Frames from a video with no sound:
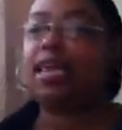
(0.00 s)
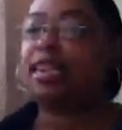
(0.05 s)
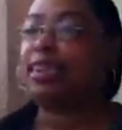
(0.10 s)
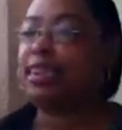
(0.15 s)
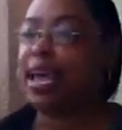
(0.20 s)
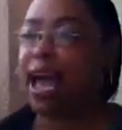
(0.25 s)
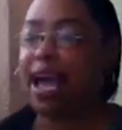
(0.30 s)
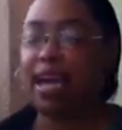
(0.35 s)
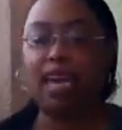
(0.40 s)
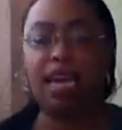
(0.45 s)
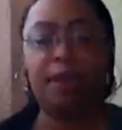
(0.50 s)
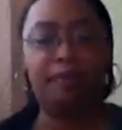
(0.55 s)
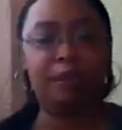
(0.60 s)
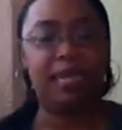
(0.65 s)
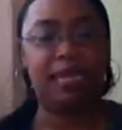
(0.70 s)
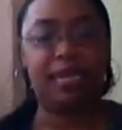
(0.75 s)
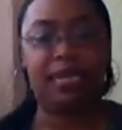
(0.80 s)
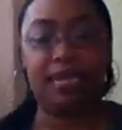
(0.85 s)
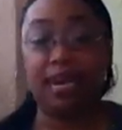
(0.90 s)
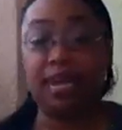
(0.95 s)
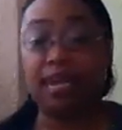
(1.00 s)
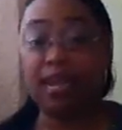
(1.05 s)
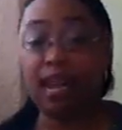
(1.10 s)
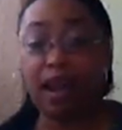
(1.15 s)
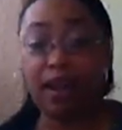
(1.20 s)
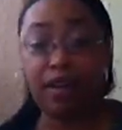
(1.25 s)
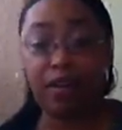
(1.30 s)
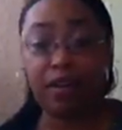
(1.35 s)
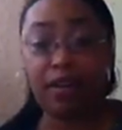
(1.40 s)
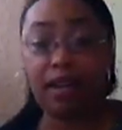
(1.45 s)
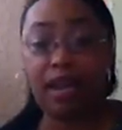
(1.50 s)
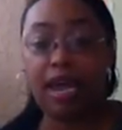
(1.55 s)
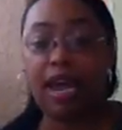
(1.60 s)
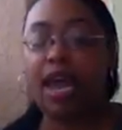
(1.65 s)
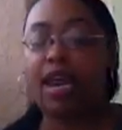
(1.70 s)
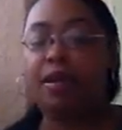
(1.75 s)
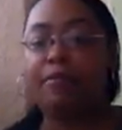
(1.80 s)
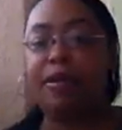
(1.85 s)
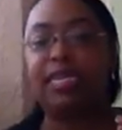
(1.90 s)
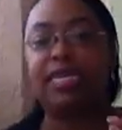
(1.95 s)
That keeps it decluttered,
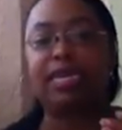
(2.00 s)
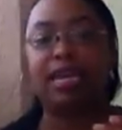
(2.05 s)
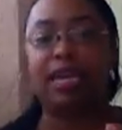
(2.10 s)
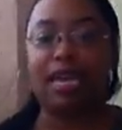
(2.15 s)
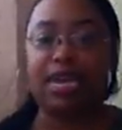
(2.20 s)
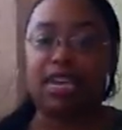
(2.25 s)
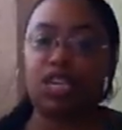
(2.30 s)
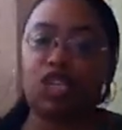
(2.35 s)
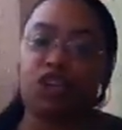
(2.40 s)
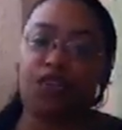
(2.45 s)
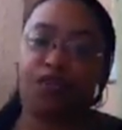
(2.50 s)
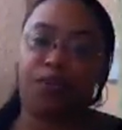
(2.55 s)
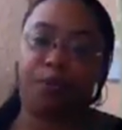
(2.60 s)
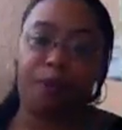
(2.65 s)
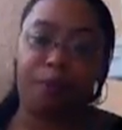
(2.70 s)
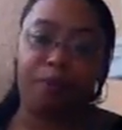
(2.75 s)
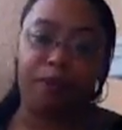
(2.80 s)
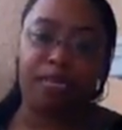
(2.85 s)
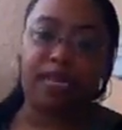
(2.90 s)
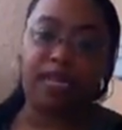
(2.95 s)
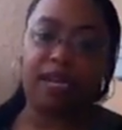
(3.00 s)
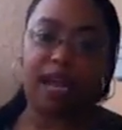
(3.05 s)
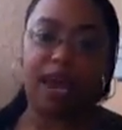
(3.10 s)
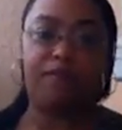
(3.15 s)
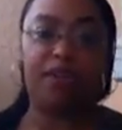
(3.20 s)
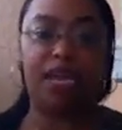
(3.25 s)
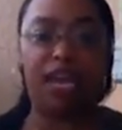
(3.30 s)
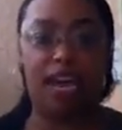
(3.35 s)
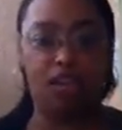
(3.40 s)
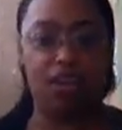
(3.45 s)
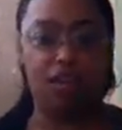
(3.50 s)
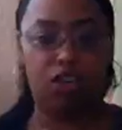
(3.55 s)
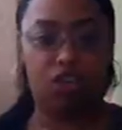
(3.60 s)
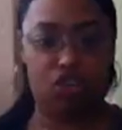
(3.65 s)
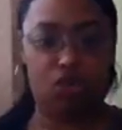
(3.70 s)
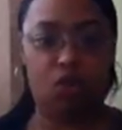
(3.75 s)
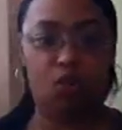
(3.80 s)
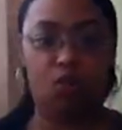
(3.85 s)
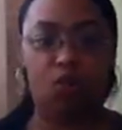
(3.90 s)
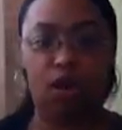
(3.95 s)
and it makes it easier for people to navigate your
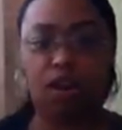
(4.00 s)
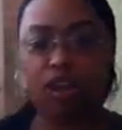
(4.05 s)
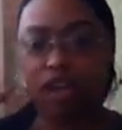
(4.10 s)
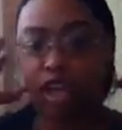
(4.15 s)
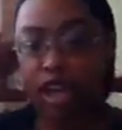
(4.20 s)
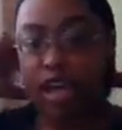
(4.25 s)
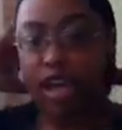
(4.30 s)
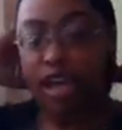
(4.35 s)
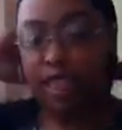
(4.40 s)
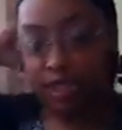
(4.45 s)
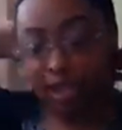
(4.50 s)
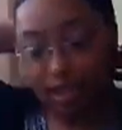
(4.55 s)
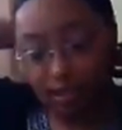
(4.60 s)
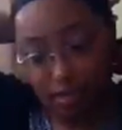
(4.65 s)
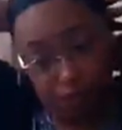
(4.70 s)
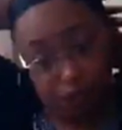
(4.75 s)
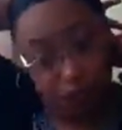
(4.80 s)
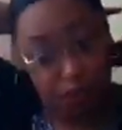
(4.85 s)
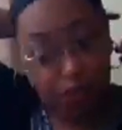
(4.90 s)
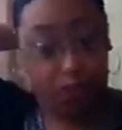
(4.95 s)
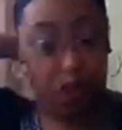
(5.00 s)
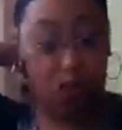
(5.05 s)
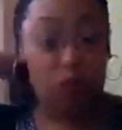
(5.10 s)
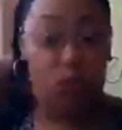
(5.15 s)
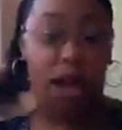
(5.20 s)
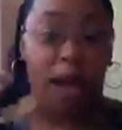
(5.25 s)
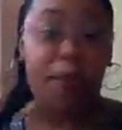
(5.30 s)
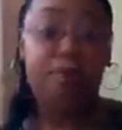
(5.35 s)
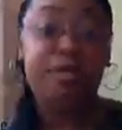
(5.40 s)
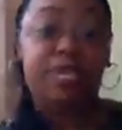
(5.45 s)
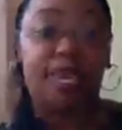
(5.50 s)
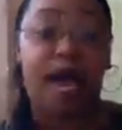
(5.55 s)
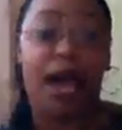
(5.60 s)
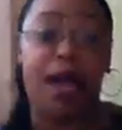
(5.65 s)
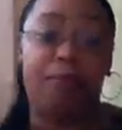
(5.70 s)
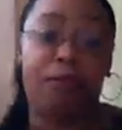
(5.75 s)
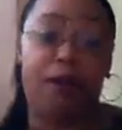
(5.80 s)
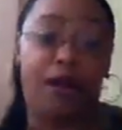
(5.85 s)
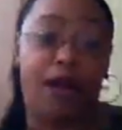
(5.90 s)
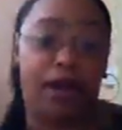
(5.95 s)
store. For the
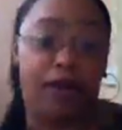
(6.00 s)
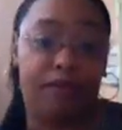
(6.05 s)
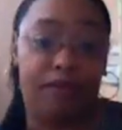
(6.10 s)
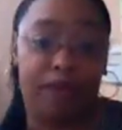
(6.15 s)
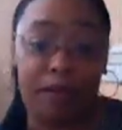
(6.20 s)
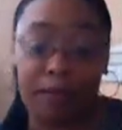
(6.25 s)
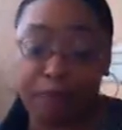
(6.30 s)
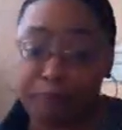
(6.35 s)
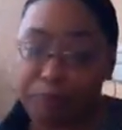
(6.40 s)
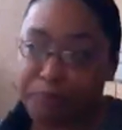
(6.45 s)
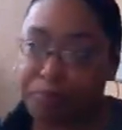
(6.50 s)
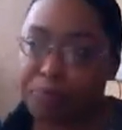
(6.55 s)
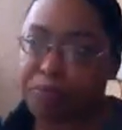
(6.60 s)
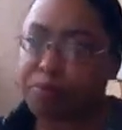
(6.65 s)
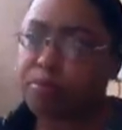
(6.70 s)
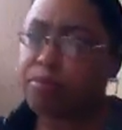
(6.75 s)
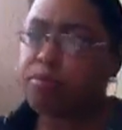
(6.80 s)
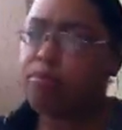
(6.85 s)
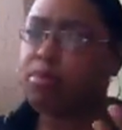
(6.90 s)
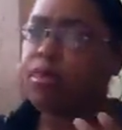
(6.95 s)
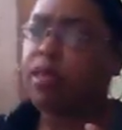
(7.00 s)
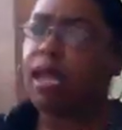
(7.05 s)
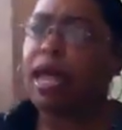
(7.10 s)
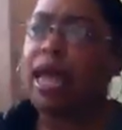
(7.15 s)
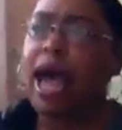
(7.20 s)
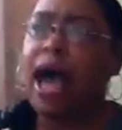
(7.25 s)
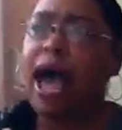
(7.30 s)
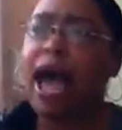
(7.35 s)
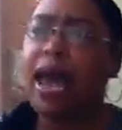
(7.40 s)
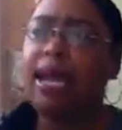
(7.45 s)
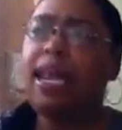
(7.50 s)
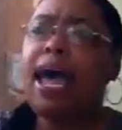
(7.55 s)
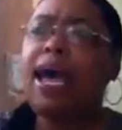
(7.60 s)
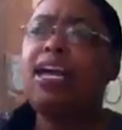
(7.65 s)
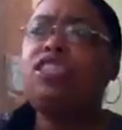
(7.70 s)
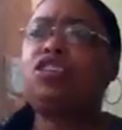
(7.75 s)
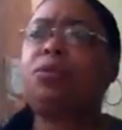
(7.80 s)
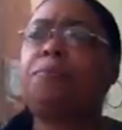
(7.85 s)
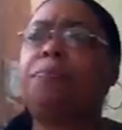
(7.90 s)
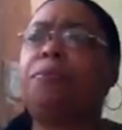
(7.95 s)
website part of it, I
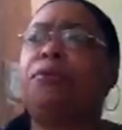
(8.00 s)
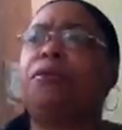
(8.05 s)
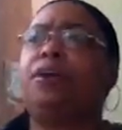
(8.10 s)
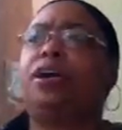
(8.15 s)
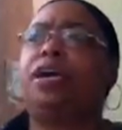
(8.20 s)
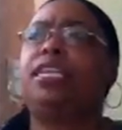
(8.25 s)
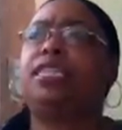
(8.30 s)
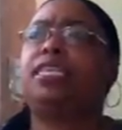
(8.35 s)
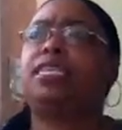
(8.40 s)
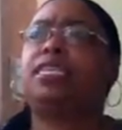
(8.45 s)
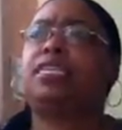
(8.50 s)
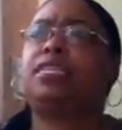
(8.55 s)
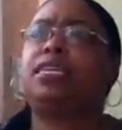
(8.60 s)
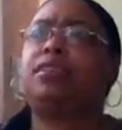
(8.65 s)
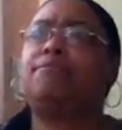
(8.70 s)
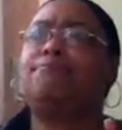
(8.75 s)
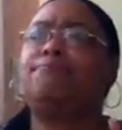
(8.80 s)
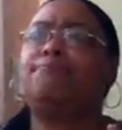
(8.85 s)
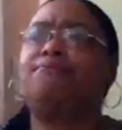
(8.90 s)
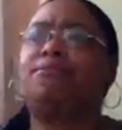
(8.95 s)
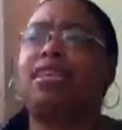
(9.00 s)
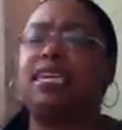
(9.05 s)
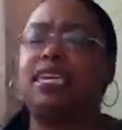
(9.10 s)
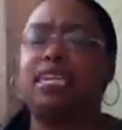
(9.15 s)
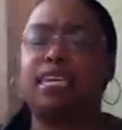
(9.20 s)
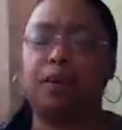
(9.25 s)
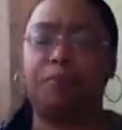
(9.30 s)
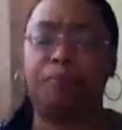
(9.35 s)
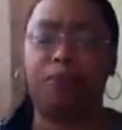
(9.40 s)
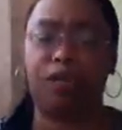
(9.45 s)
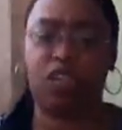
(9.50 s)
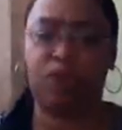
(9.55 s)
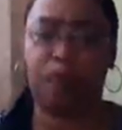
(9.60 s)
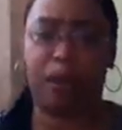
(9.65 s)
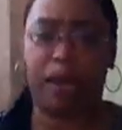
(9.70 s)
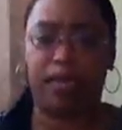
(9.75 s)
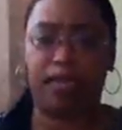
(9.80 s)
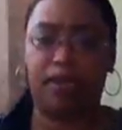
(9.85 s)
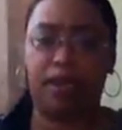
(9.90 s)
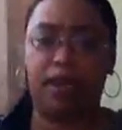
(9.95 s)
like to put this in
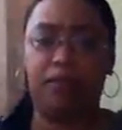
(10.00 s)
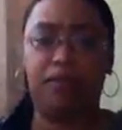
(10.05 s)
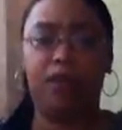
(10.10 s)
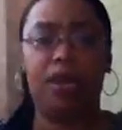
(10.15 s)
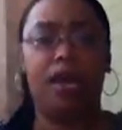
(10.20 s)
perspective.